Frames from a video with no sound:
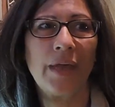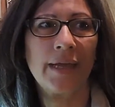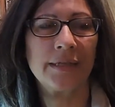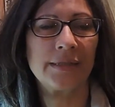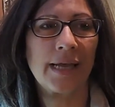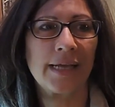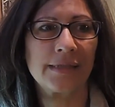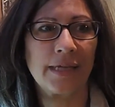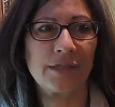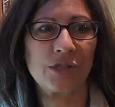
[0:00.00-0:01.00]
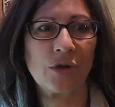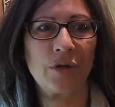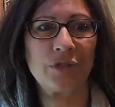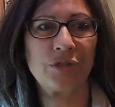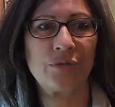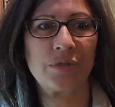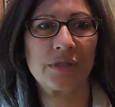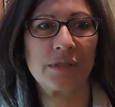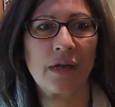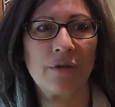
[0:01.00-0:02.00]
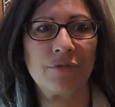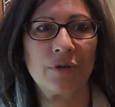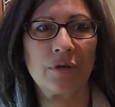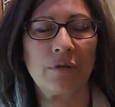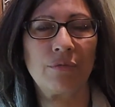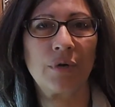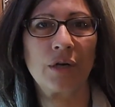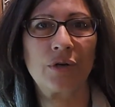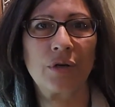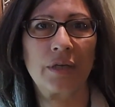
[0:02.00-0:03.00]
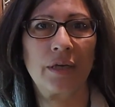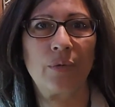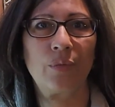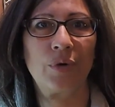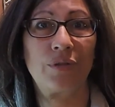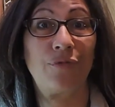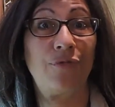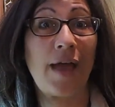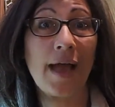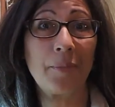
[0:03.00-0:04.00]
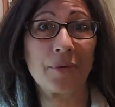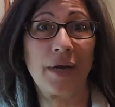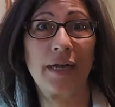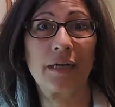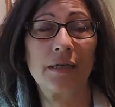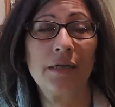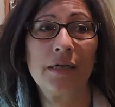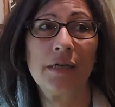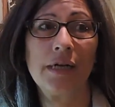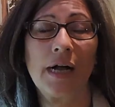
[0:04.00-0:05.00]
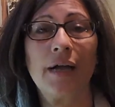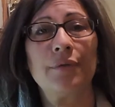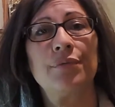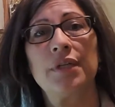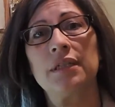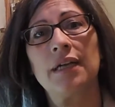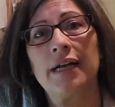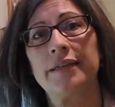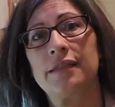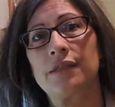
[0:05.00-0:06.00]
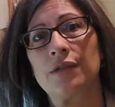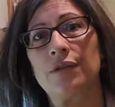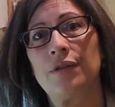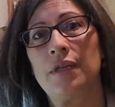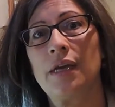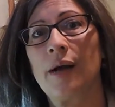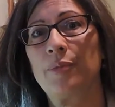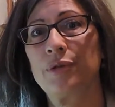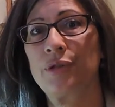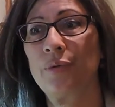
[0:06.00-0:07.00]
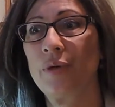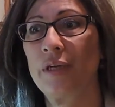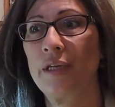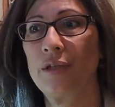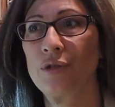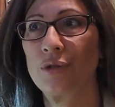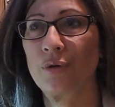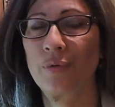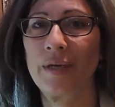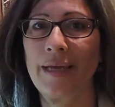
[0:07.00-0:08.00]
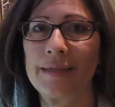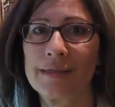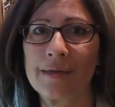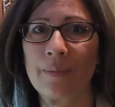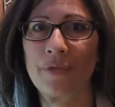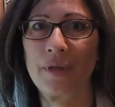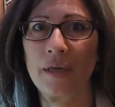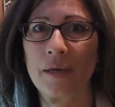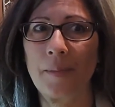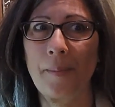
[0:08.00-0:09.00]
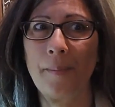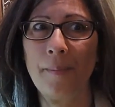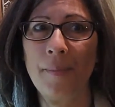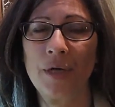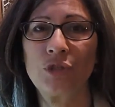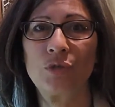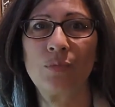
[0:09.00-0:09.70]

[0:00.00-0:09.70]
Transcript: And as I started to discover rug hooking with fabric, I realized the opportunity to create something much